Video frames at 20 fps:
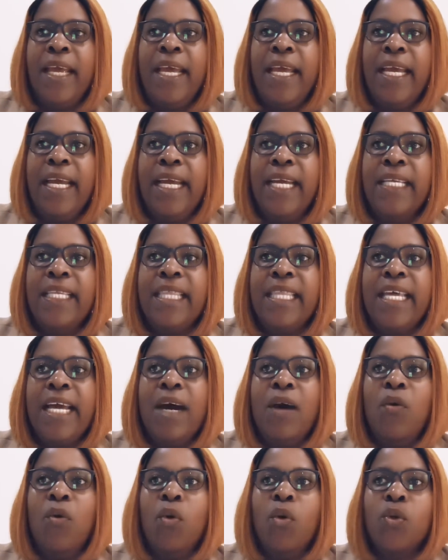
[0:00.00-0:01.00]
and there
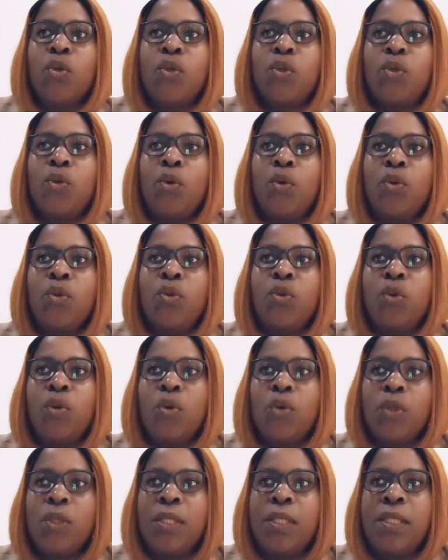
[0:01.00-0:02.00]
are also
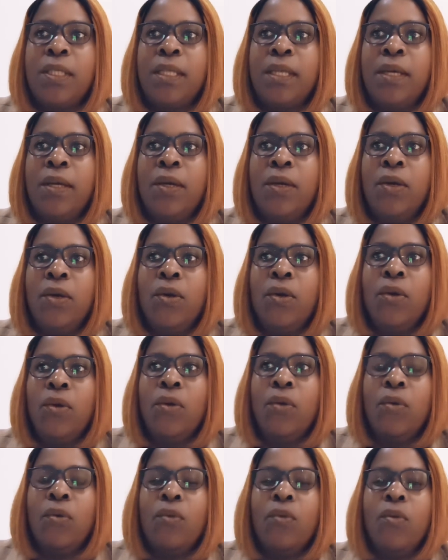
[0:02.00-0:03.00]
those
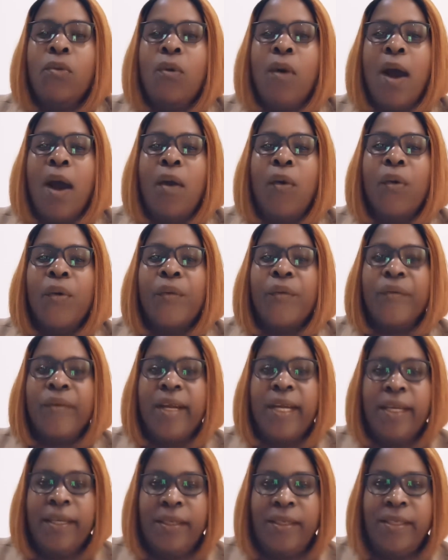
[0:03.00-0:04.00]
who are
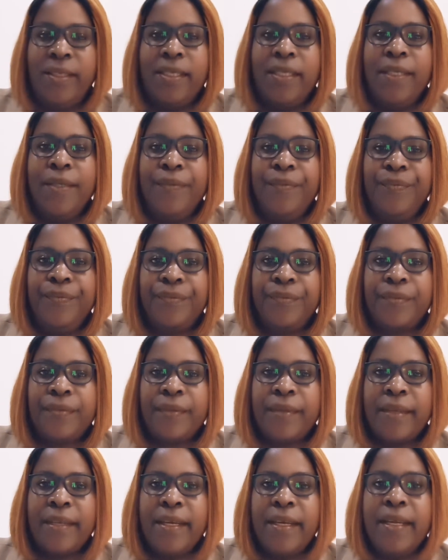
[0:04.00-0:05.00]
already
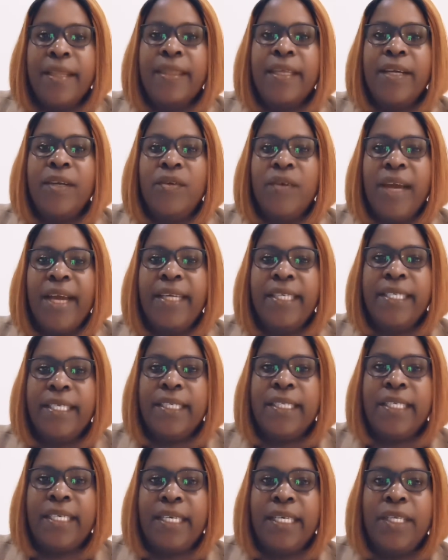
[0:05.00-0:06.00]
in the
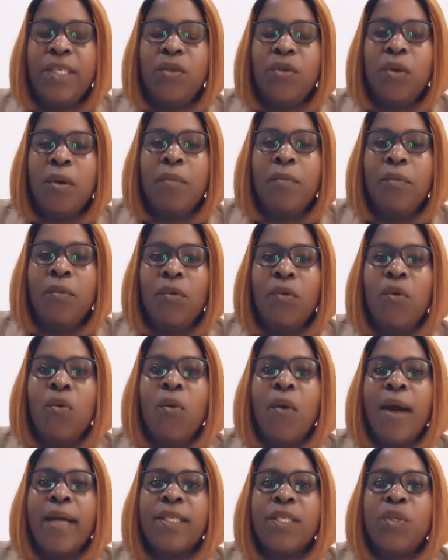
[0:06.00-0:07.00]
United Kingdom who
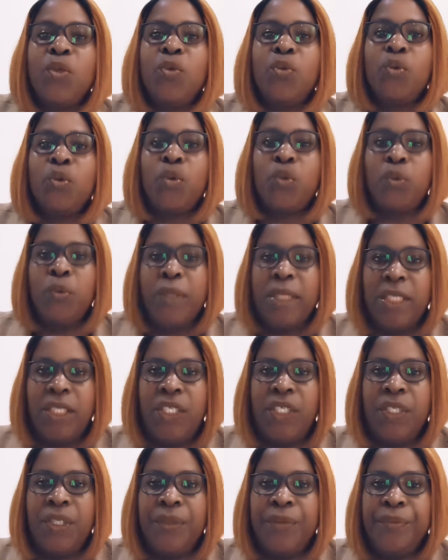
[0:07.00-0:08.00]
wants to
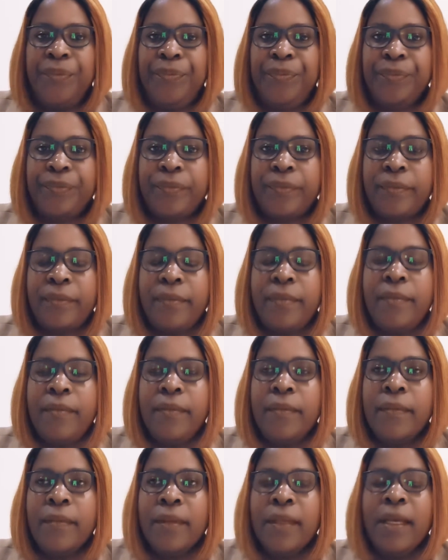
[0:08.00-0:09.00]
switch.
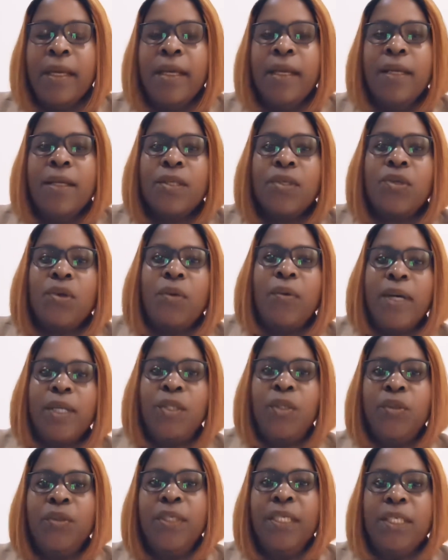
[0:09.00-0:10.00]
So
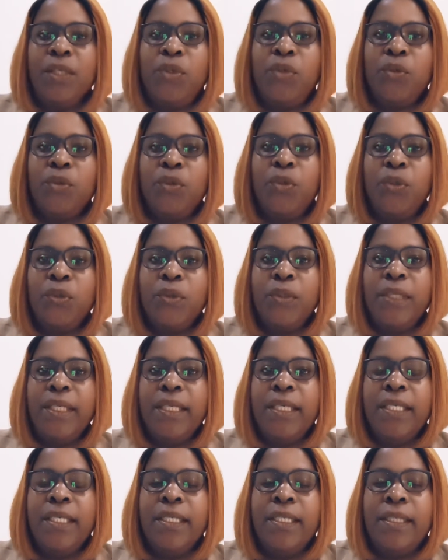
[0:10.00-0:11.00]
what you need to do
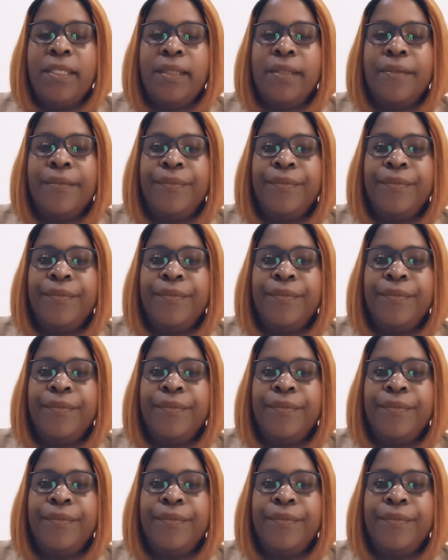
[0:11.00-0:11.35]
is